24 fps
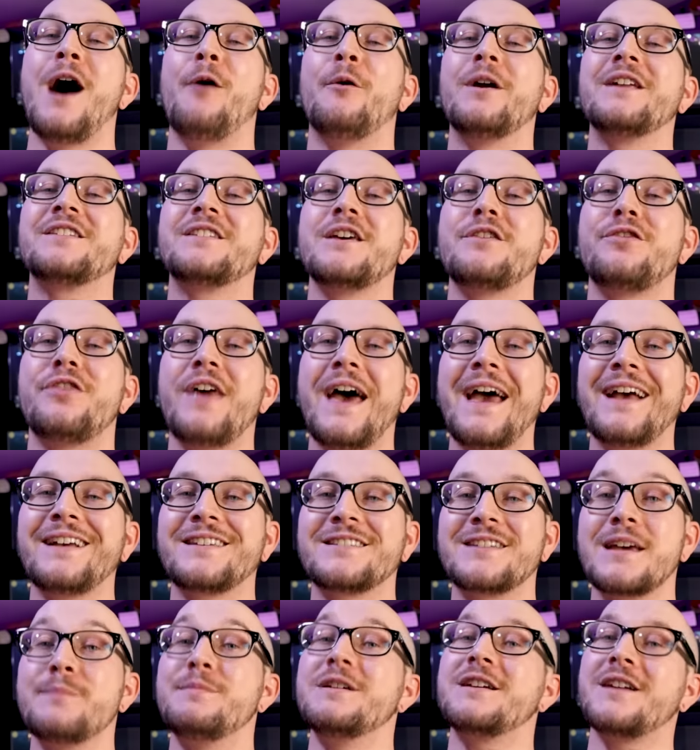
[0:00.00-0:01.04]
I wanna say
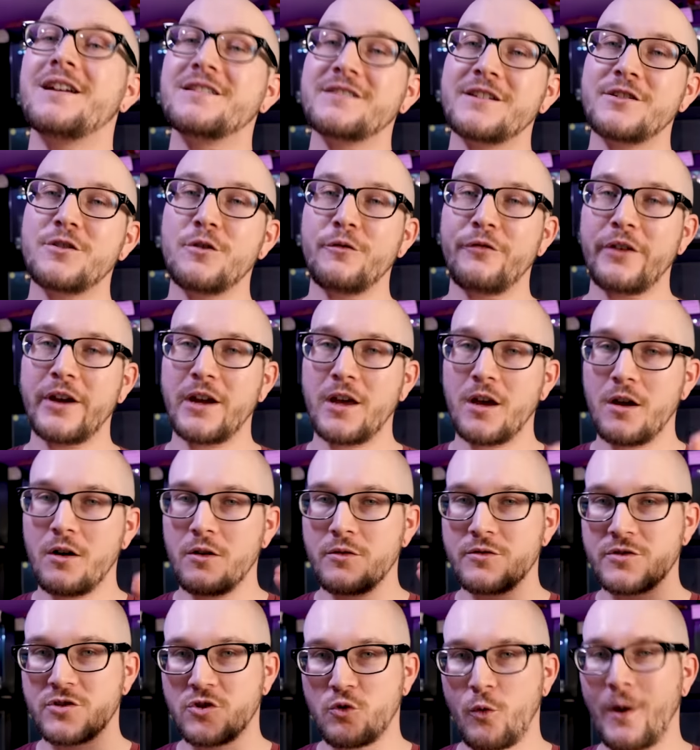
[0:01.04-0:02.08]
thanks, and because I do
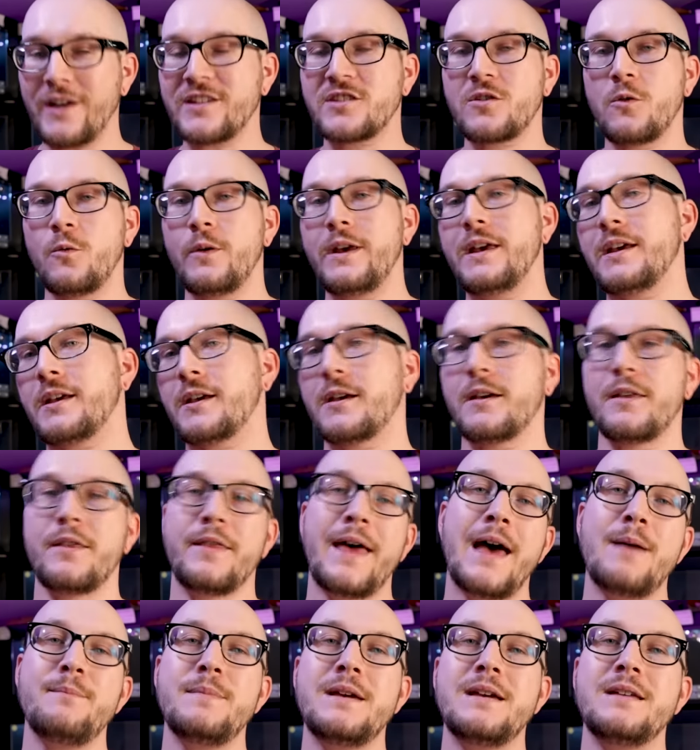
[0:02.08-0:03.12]
videos twice a week,
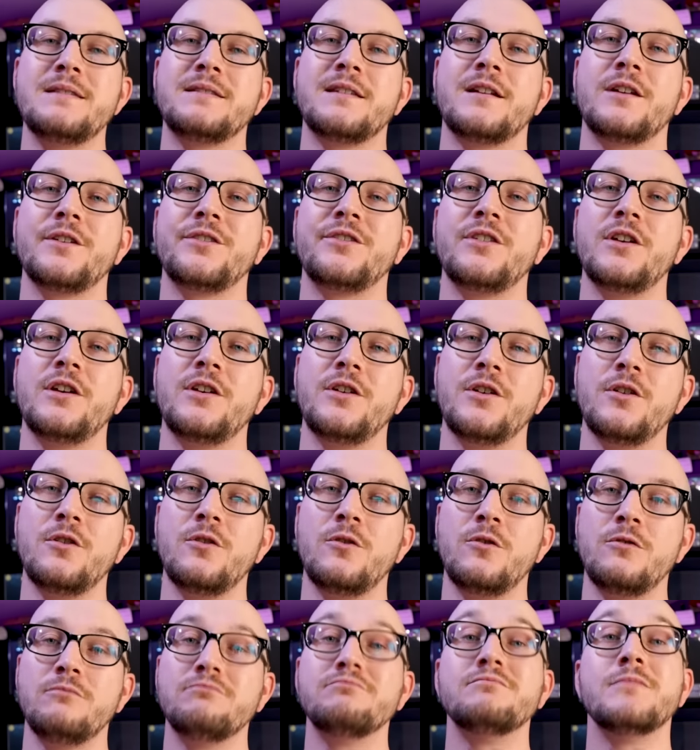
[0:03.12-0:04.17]
that means that I'll see
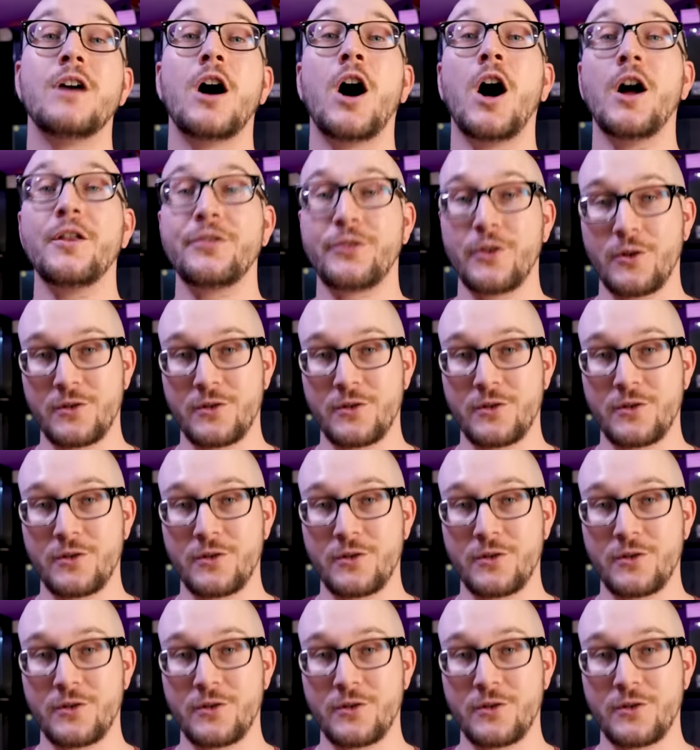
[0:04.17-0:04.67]
you on